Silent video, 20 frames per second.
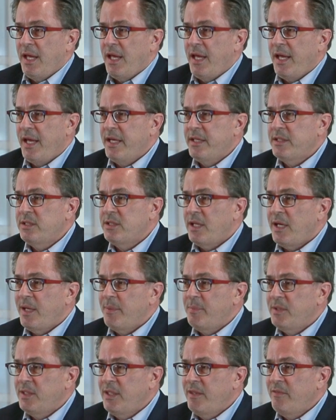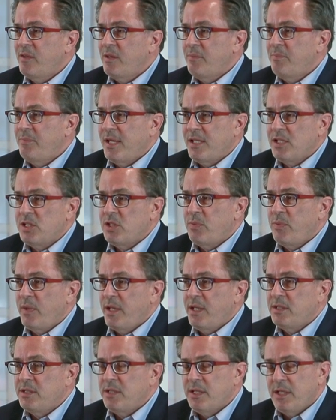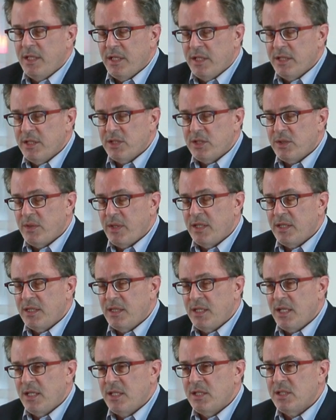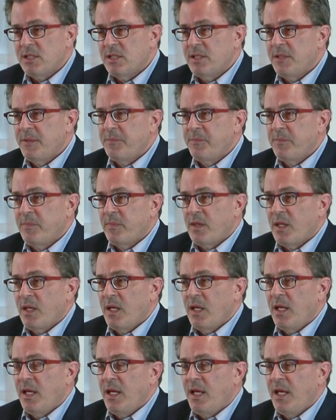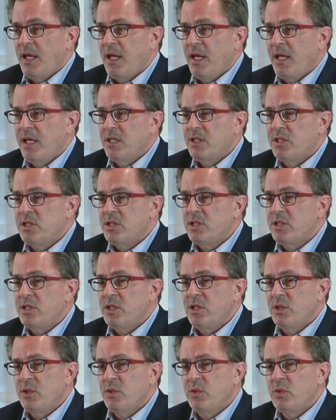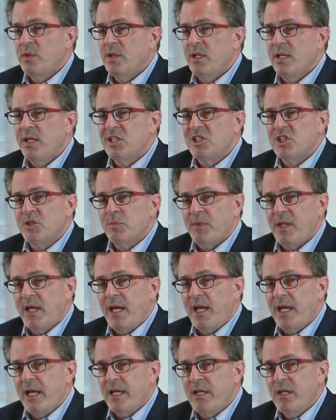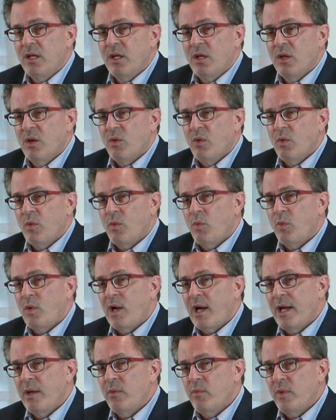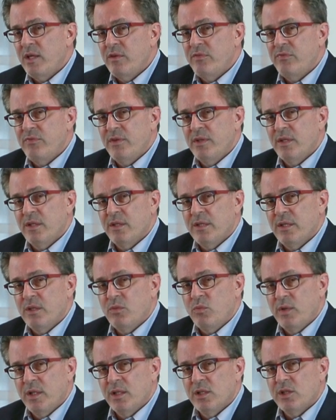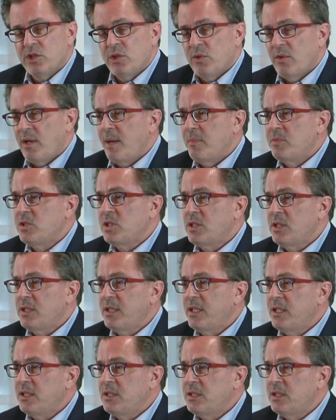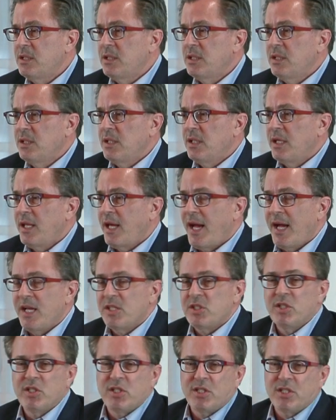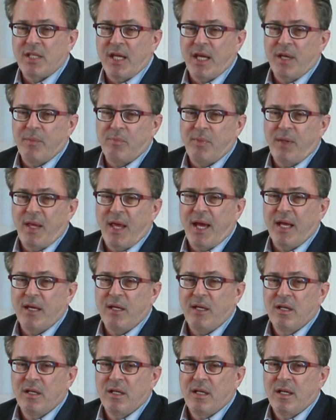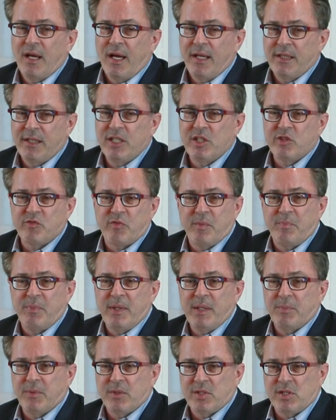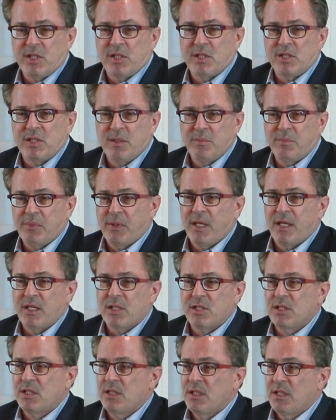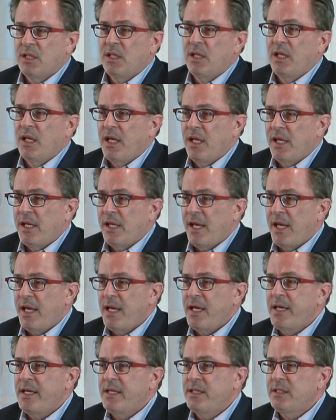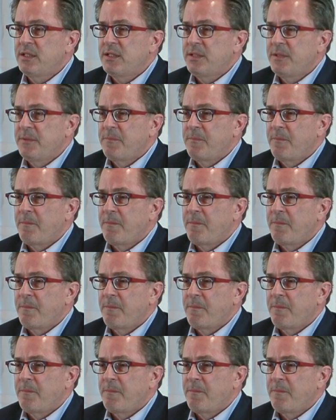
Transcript: And I believe the best way to illustrate this is to explain why we feel that wills are obsolete as an estate plan, at least for people 60 plus. And